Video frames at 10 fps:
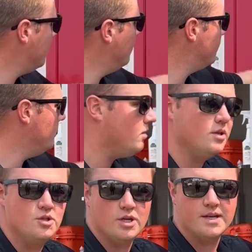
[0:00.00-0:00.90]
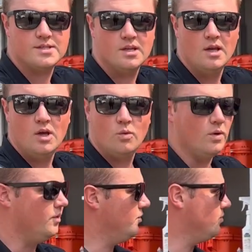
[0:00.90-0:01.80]
here, so you can adjust
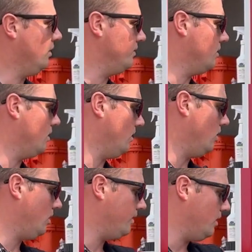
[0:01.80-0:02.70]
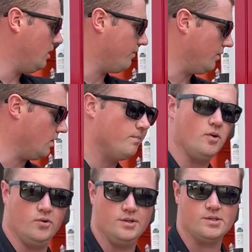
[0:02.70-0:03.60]
where those rails are, and all the different
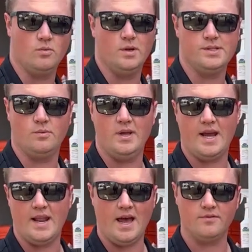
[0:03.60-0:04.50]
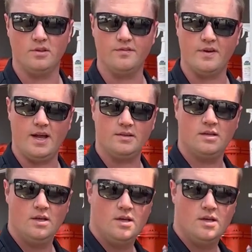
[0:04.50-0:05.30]
components are ones that we add after the fact.